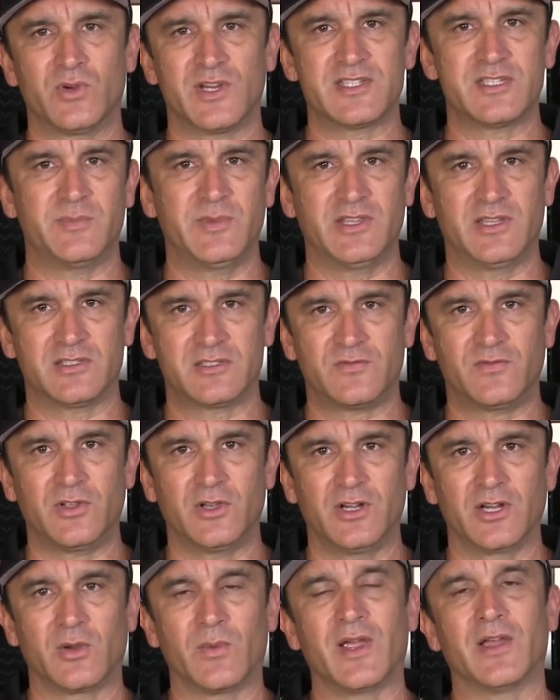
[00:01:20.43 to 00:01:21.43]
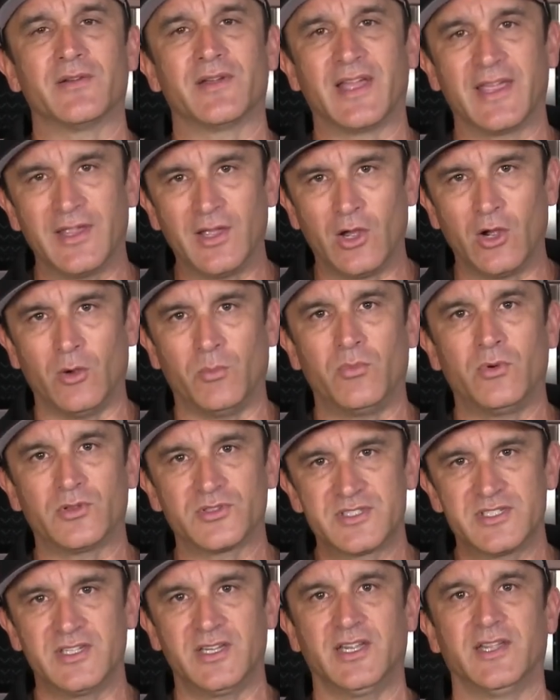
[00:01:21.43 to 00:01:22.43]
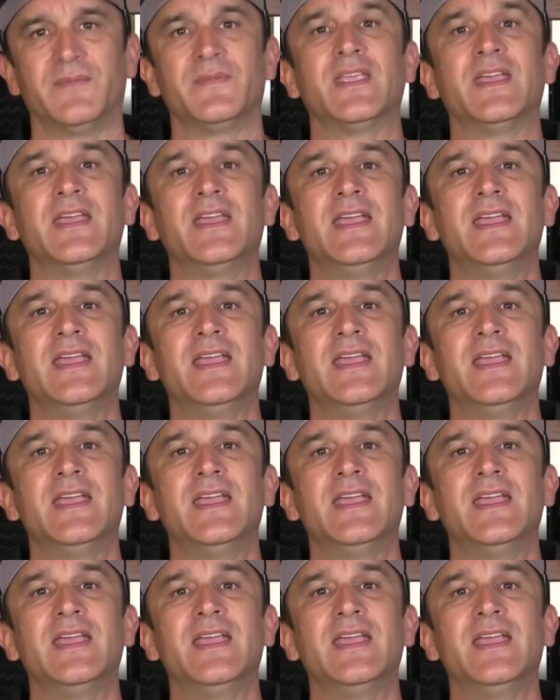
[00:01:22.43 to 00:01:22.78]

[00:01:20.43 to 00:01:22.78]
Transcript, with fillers: recipe that's floating around. I hope, we'll see.